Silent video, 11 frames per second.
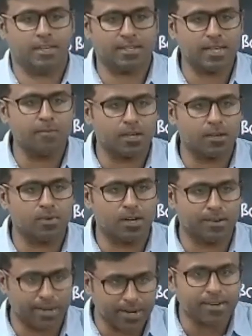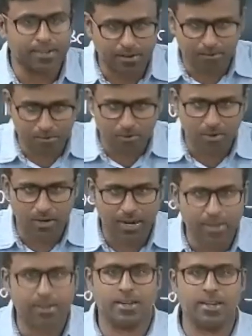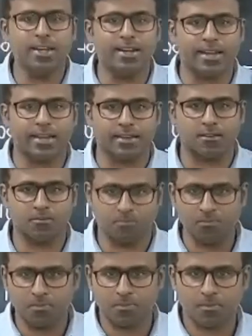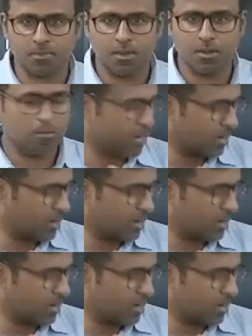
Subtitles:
examiner will read it, you'll really like it. But